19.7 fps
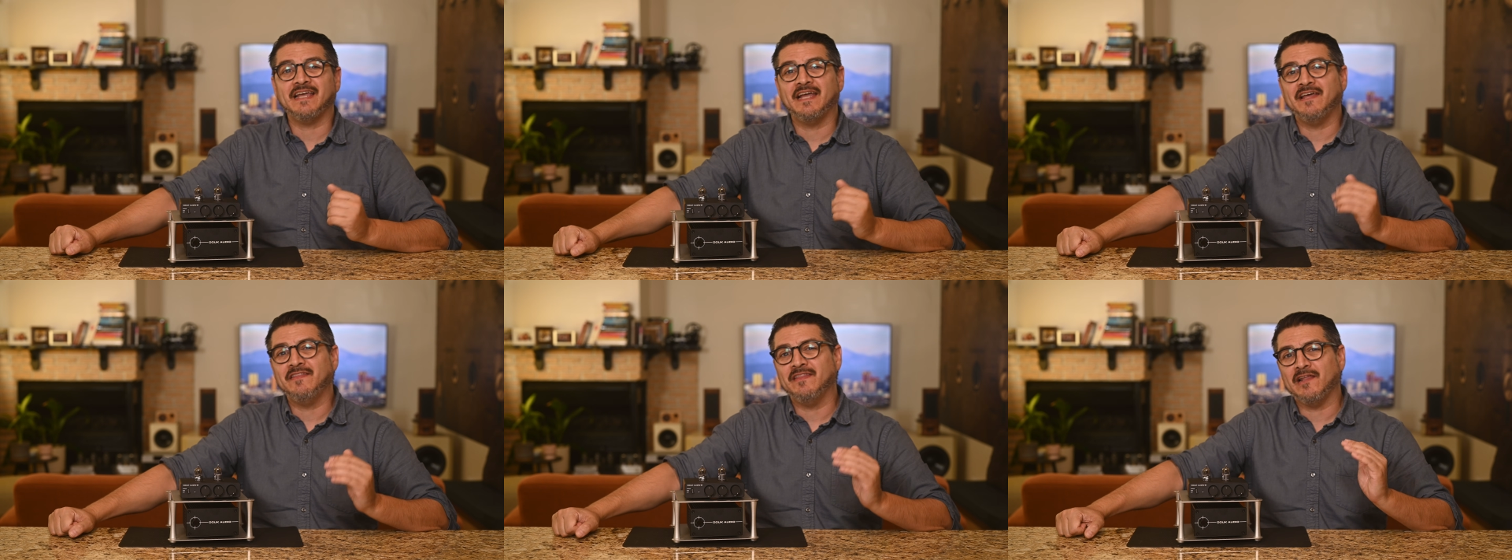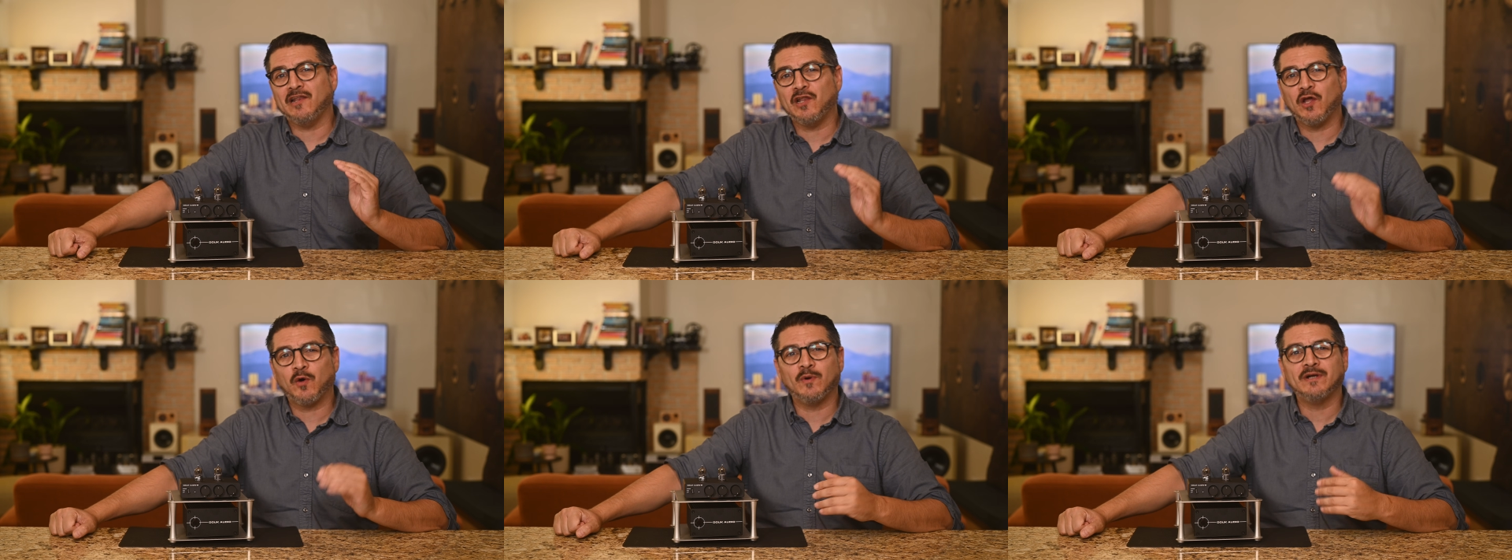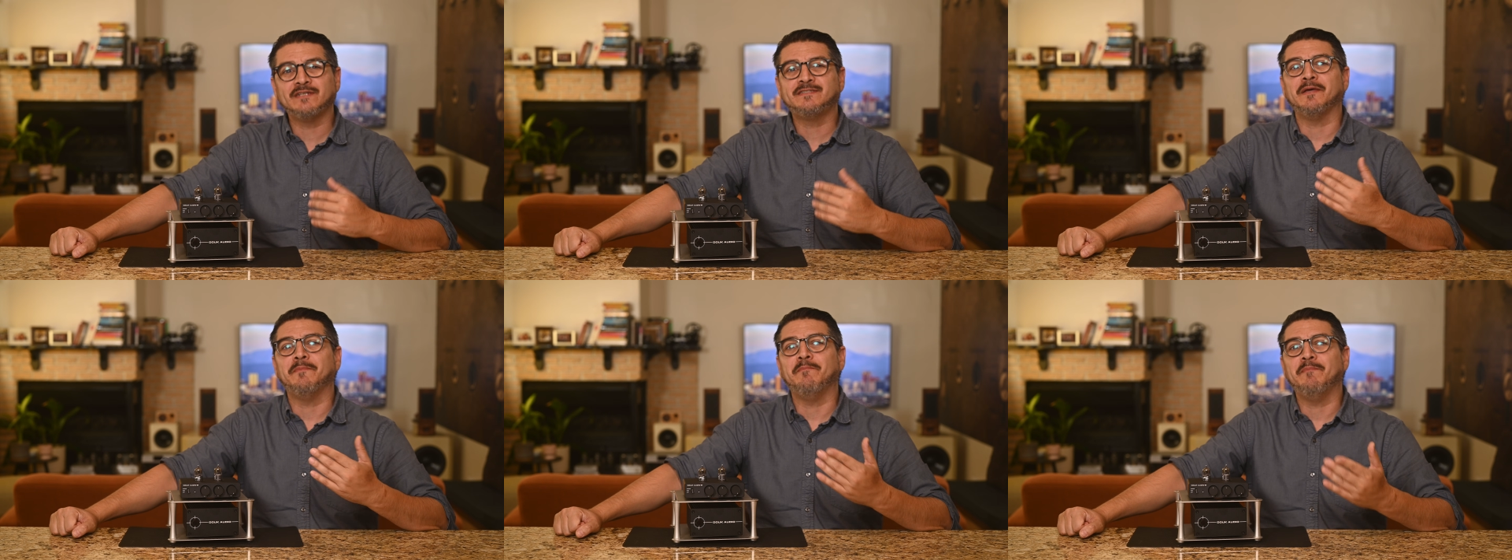in the lower
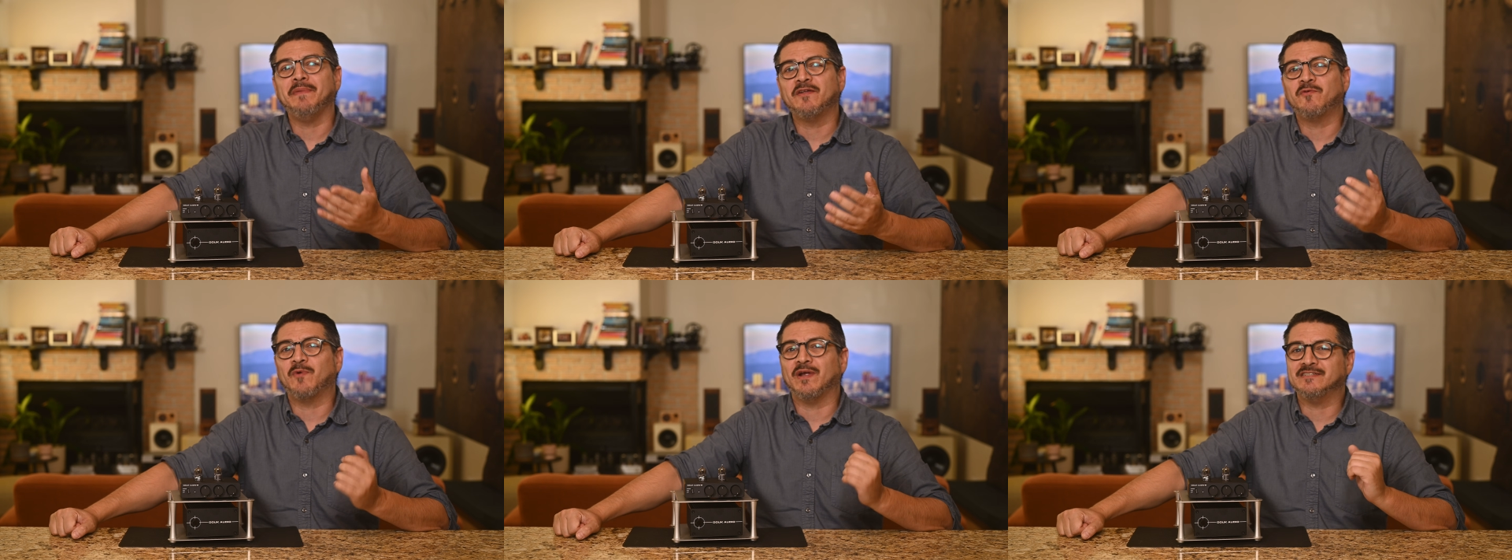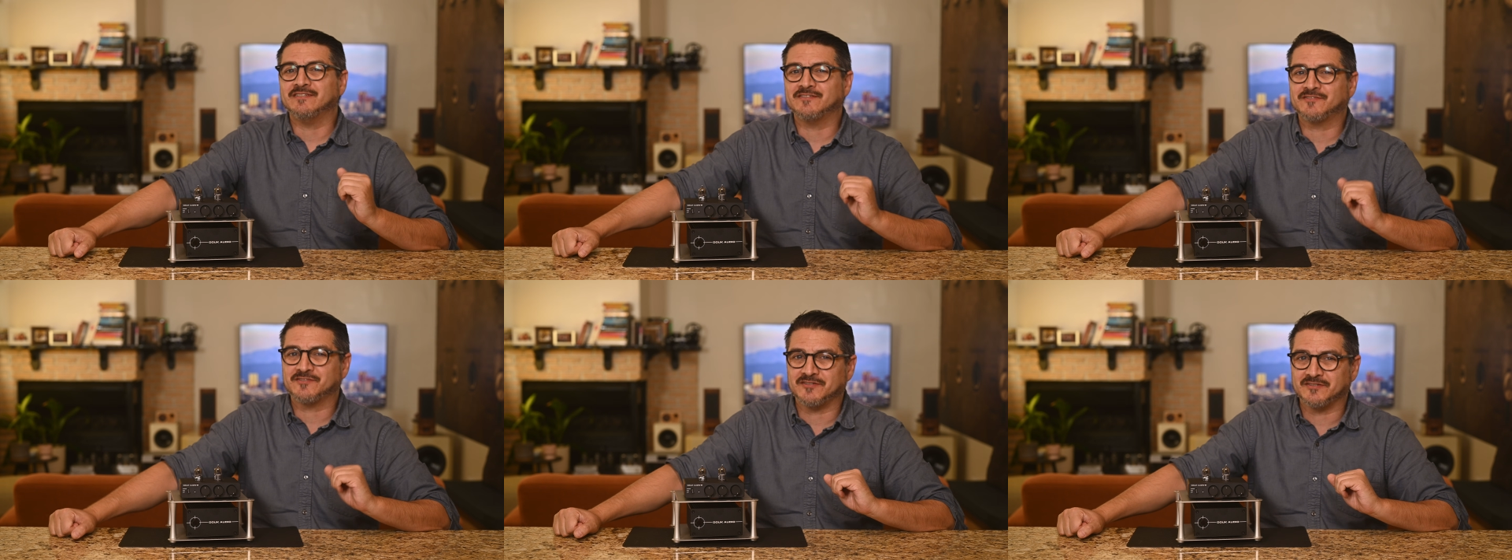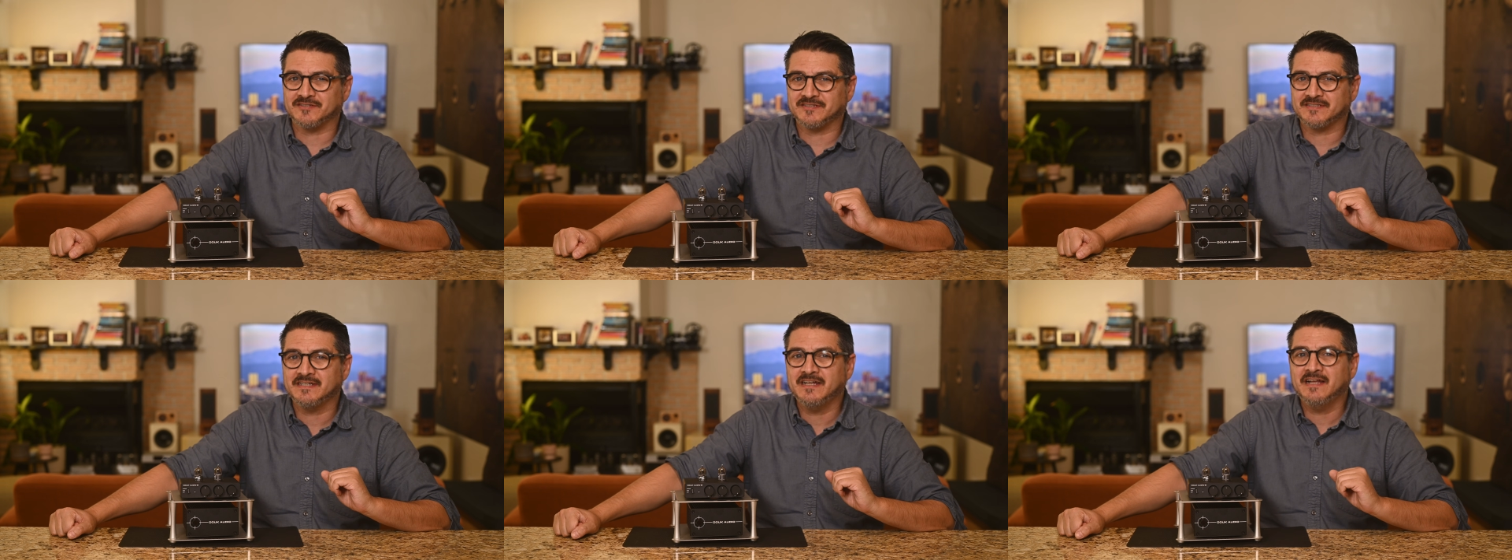to mid
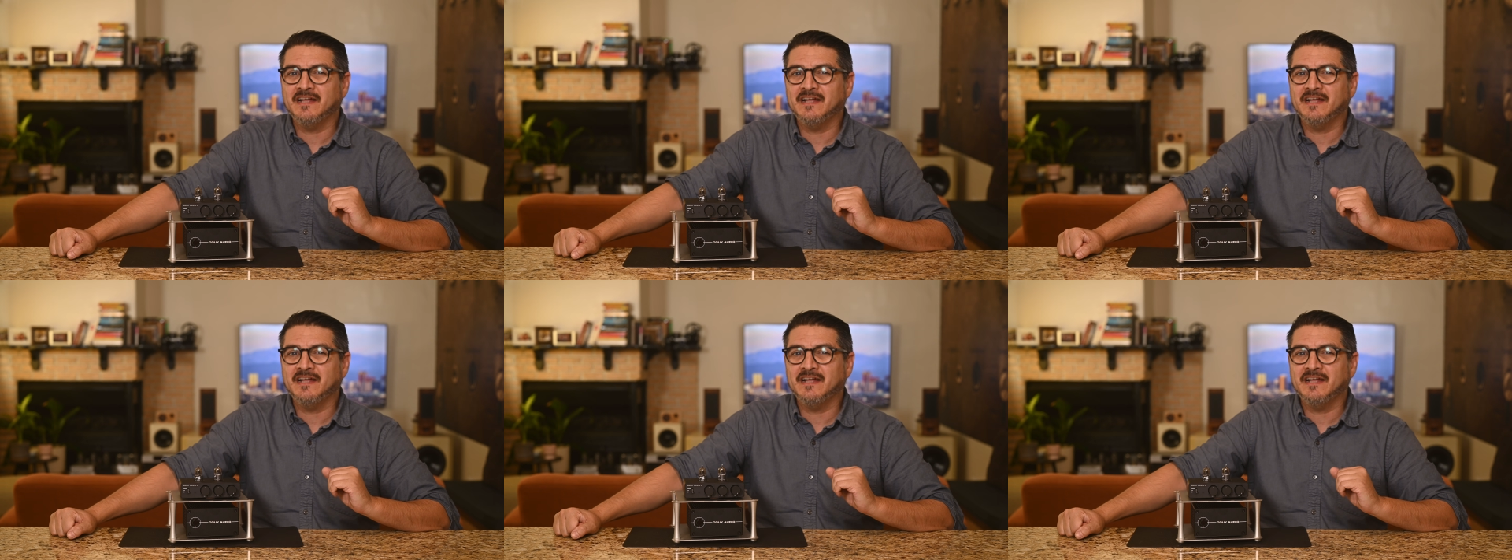registers